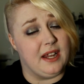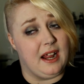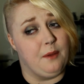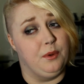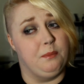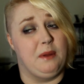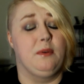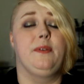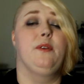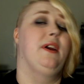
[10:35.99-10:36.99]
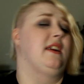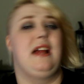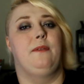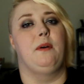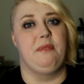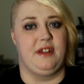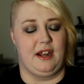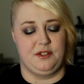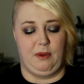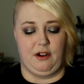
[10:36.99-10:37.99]
that I will be reviewing and have up in the
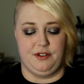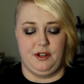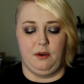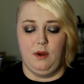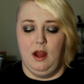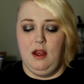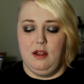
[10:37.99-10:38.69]
next week or so.